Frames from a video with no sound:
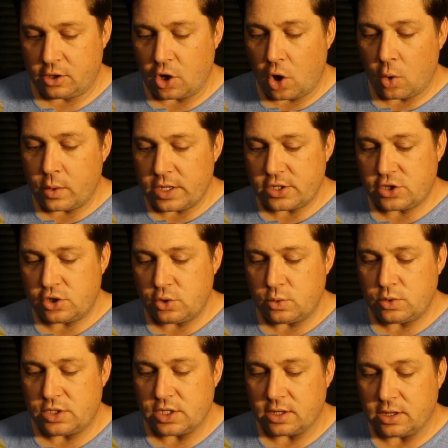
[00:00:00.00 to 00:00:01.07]
go
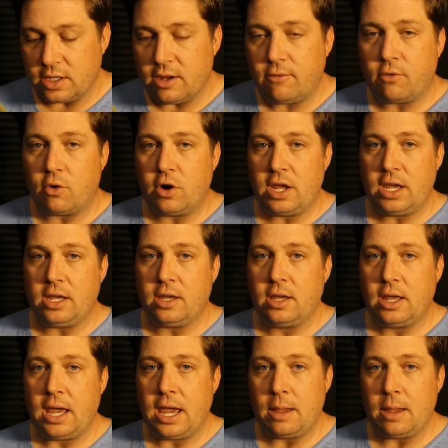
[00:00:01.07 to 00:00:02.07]
into delivering